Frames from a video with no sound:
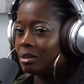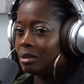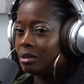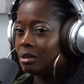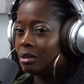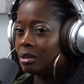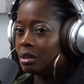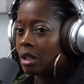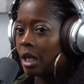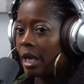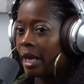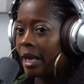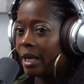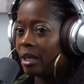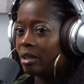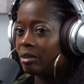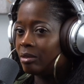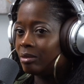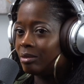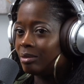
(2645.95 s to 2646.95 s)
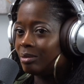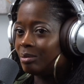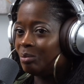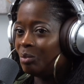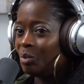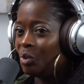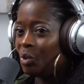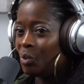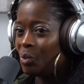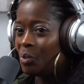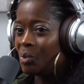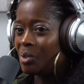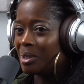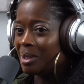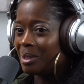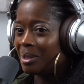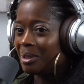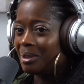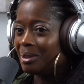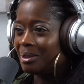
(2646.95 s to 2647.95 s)
and to have
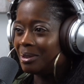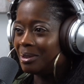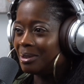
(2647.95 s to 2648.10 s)
music